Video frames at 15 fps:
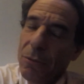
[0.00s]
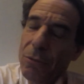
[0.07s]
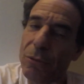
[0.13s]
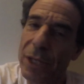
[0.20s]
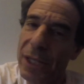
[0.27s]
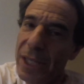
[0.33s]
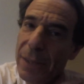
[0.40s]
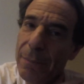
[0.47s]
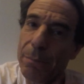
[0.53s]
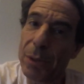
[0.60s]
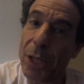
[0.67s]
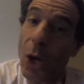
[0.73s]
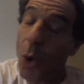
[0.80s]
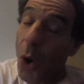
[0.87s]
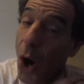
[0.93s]
really
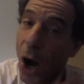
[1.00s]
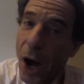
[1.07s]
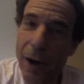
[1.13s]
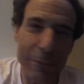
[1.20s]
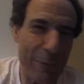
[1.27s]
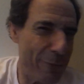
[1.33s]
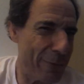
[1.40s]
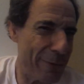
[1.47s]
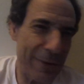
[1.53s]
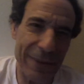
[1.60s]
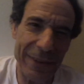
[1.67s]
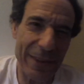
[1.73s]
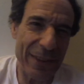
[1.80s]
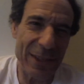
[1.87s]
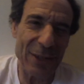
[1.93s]
blow off
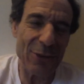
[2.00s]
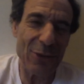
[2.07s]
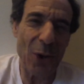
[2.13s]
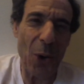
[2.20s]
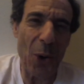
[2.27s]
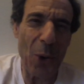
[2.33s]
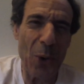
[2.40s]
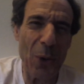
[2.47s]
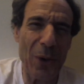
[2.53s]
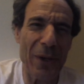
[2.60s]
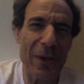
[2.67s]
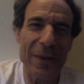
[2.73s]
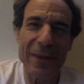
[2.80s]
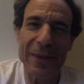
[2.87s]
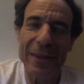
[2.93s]
this
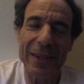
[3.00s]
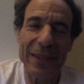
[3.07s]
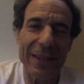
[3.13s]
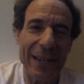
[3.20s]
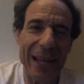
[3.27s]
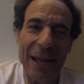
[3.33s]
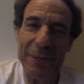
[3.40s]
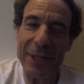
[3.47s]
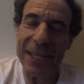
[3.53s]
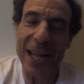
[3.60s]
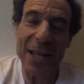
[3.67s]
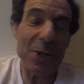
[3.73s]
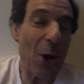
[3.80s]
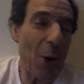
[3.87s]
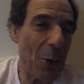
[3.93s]
whole. I
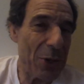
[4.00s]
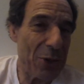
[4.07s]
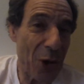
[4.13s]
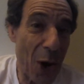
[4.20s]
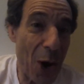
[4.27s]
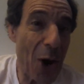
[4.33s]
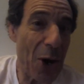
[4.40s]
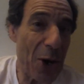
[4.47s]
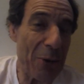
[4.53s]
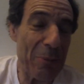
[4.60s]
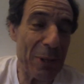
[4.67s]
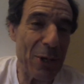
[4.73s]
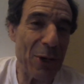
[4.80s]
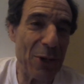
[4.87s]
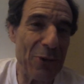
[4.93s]
know it's
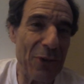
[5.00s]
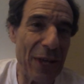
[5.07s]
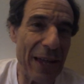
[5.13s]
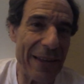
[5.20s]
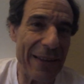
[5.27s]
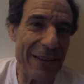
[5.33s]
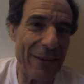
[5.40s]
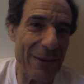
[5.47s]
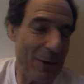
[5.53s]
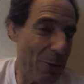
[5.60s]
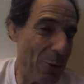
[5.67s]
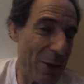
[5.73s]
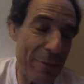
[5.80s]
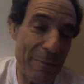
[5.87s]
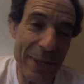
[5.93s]
hard because,
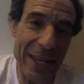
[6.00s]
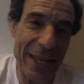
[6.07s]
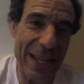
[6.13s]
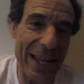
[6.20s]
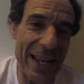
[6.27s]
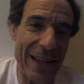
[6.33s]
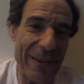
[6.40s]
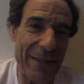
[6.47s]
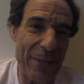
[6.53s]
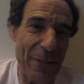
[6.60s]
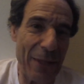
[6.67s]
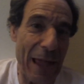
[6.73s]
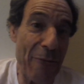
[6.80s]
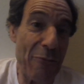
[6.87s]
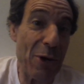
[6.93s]
with me,
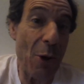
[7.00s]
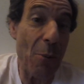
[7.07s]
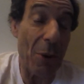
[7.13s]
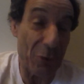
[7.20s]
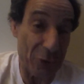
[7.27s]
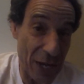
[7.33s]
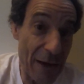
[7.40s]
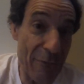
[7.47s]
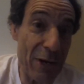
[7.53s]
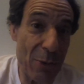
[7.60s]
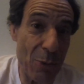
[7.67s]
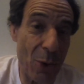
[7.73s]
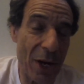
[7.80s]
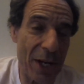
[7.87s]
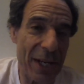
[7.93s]
almost
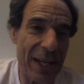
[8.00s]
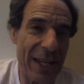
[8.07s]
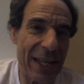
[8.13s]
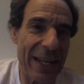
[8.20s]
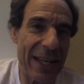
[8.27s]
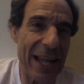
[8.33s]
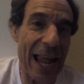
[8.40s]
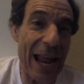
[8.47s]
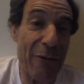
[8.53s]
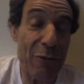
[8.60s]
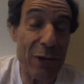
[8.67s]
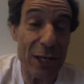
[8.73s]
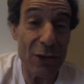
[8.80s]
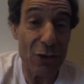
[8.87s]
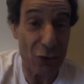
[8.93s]
everyone in
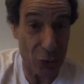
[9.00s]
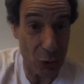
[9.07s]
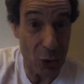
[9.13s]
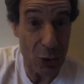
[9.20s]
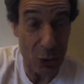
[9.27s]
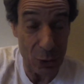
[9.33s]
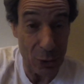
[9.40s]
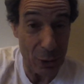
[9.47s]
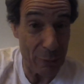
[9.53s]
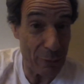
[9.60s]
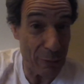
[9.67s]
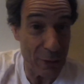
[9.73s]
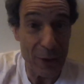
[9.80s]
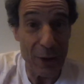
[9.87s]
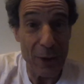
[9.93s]
every circle of